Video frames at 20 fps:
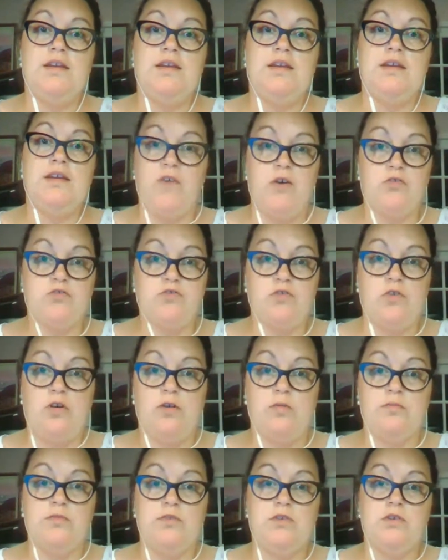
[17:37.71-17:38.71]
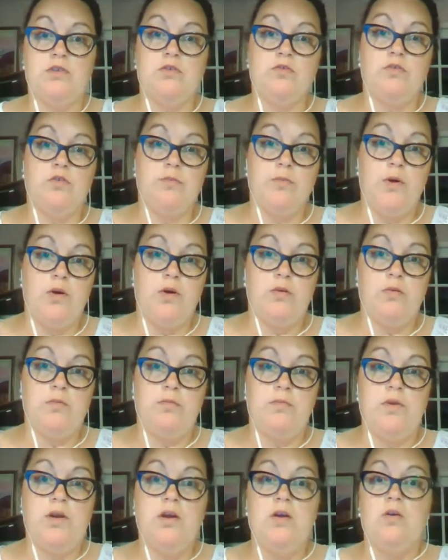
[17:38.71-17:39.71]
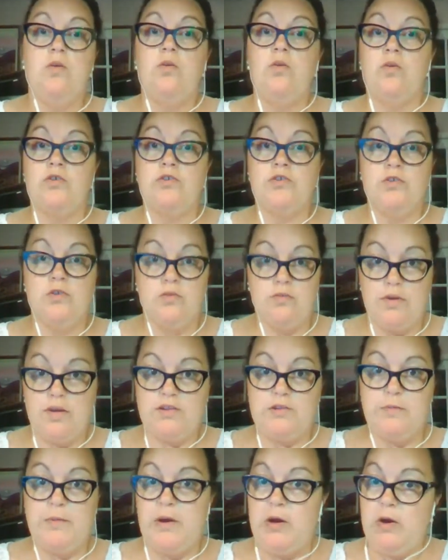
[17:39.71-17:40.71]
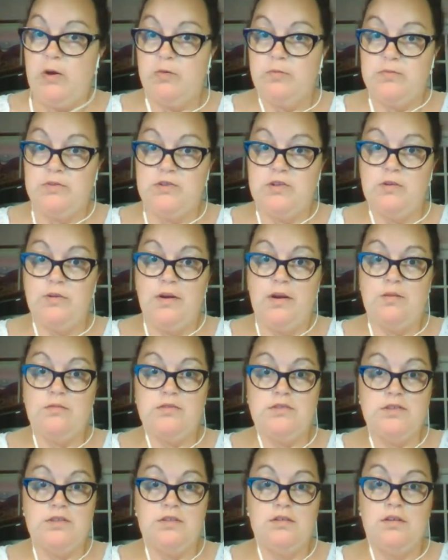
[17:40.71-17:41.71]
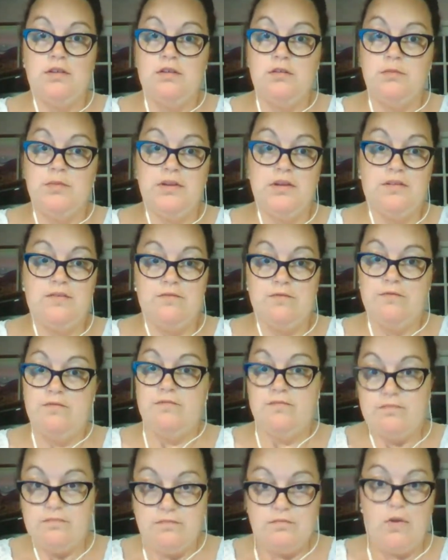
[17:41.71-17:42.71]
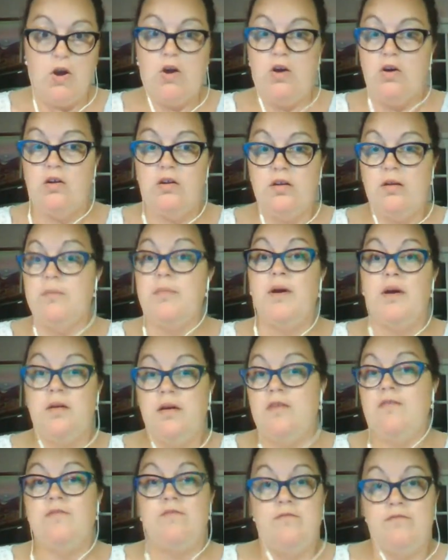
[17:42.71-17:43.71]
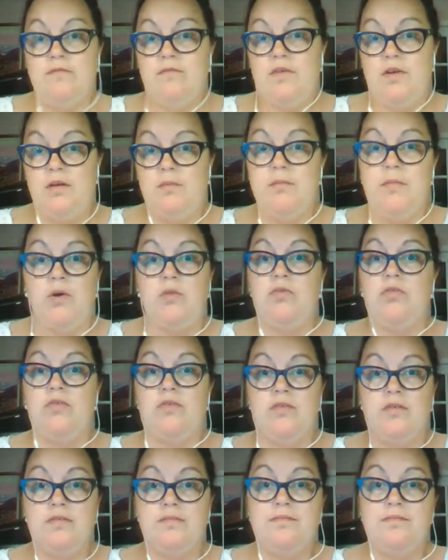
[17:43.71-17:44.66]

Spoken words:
it went from foster home to a group home or to a respite home. So I was in a little bit of of both.